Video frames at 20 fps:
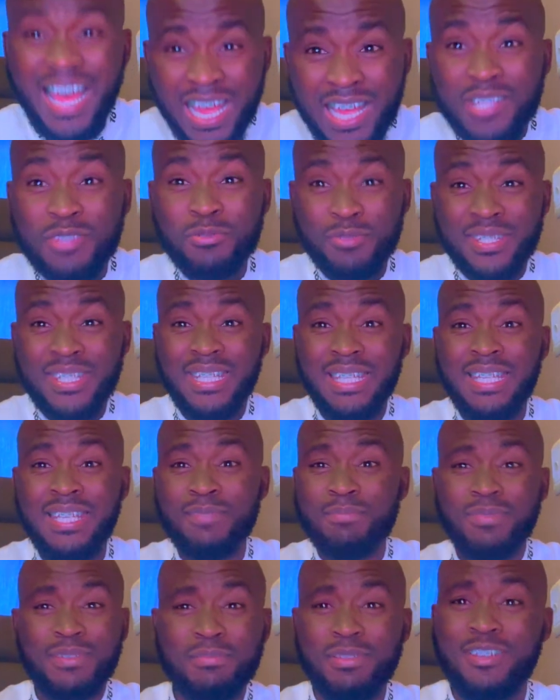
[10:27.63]
had to
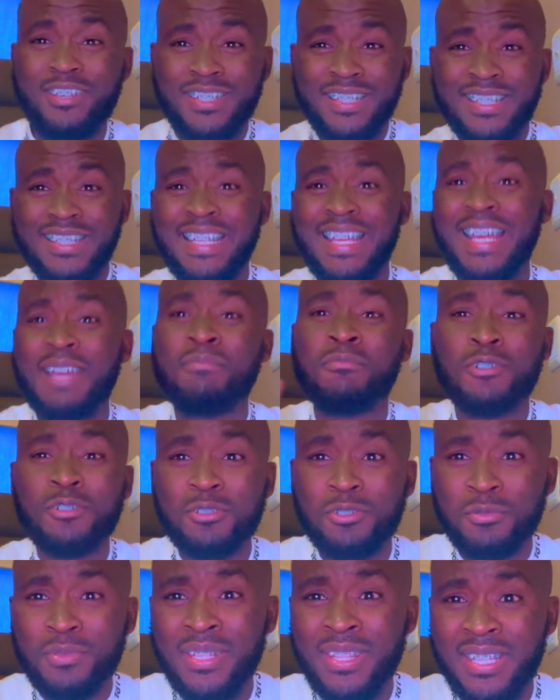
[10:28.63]
sleep because I was like, I'm
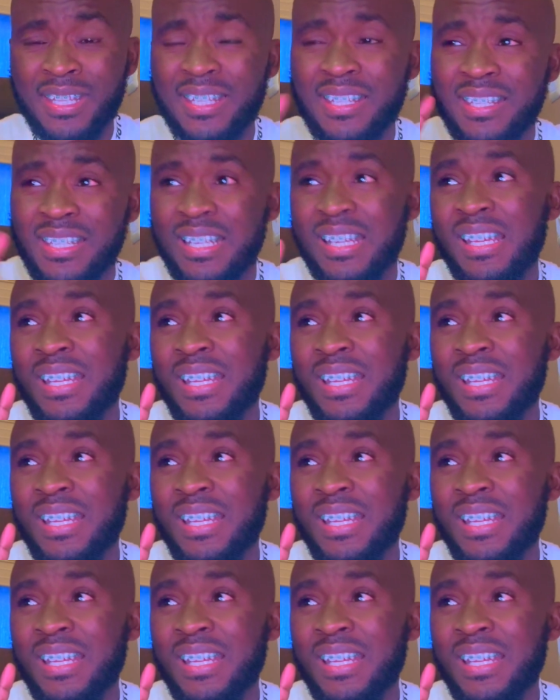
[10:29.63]
not doing this.